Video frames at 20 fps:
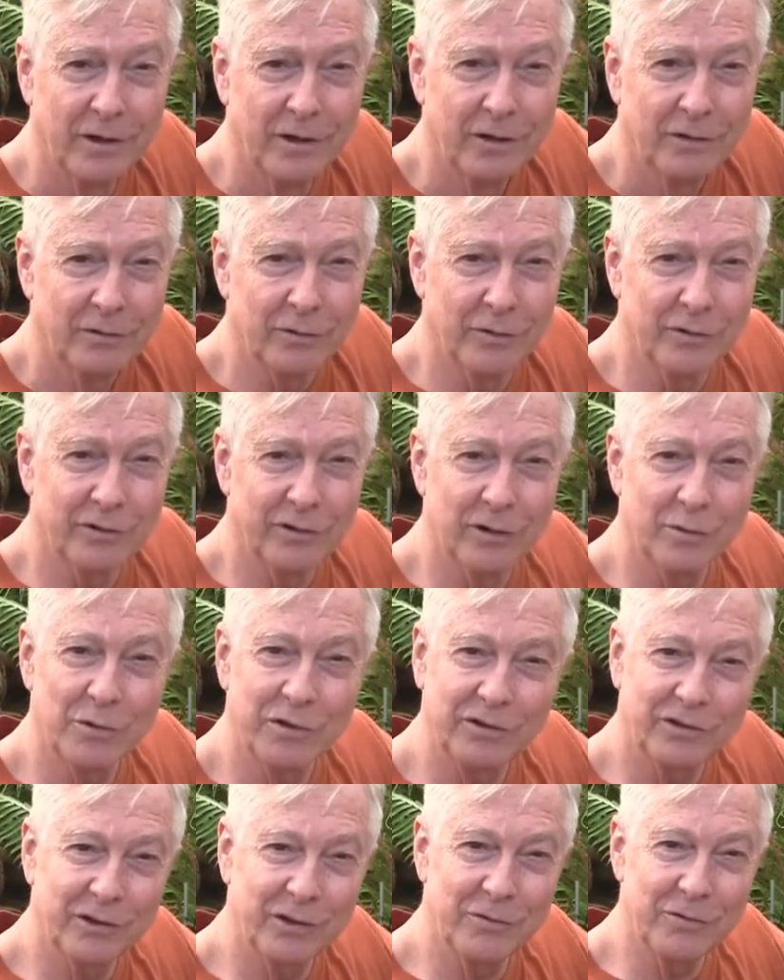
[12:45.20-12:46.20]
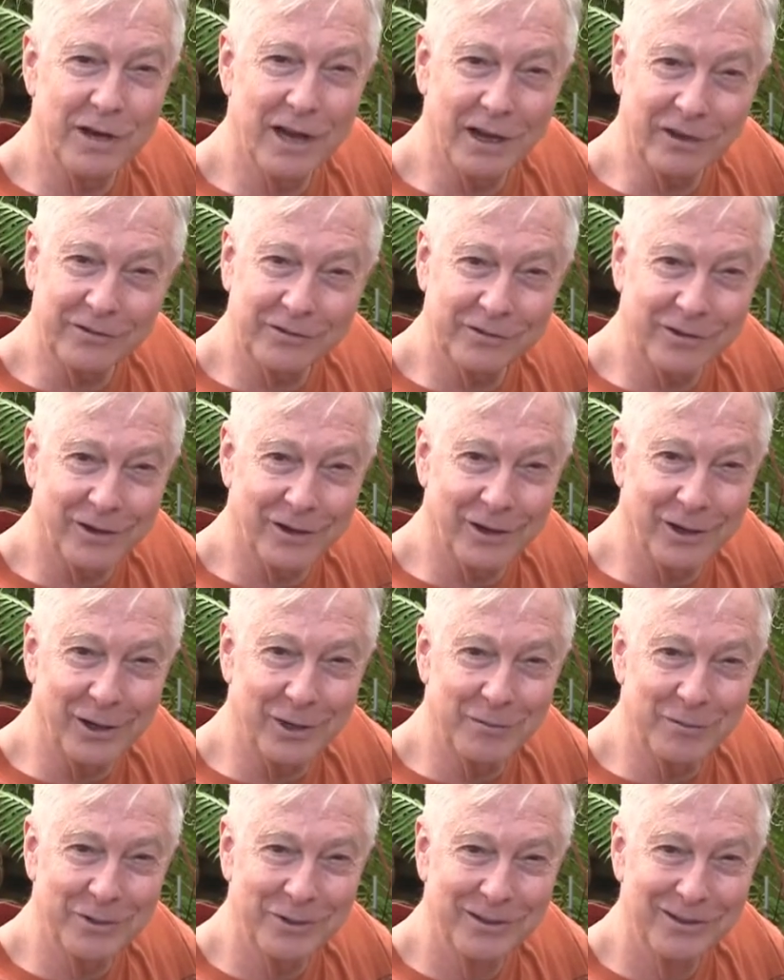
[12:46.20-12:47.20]
So until we see you next
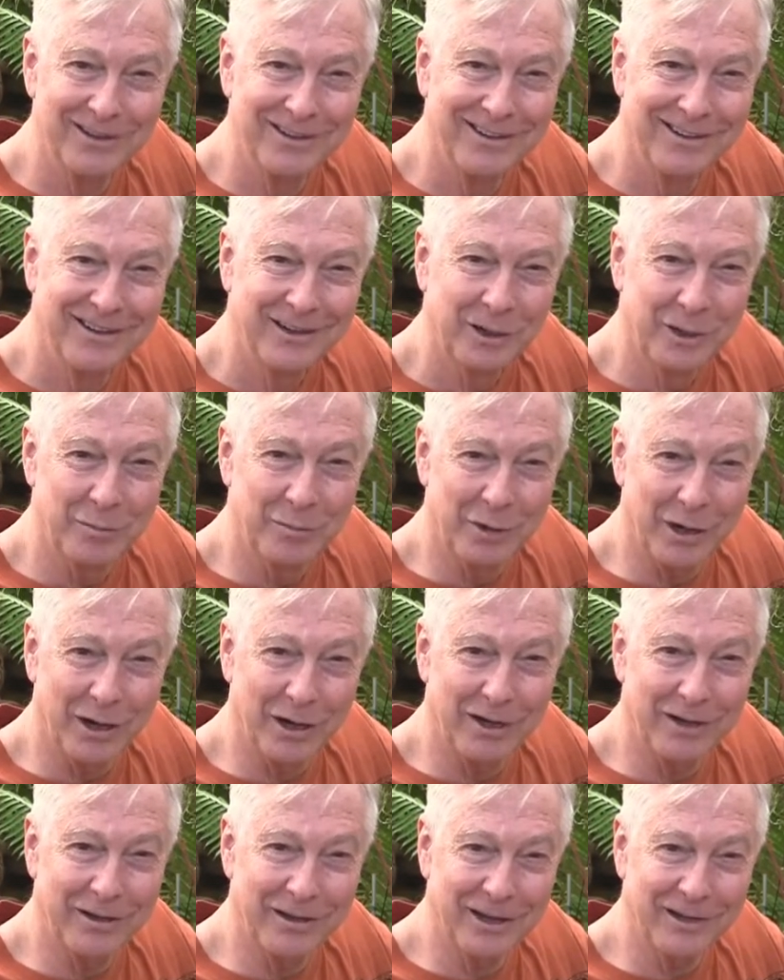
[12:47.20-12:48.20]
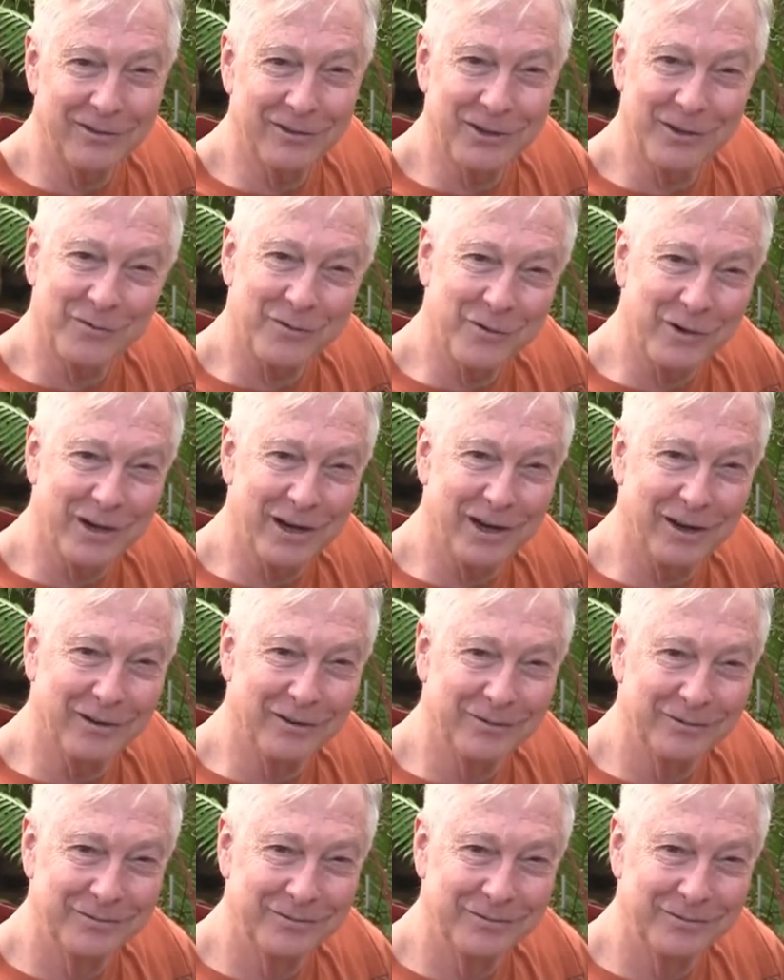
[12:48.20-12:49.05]
time, goodbye, and that's it for now.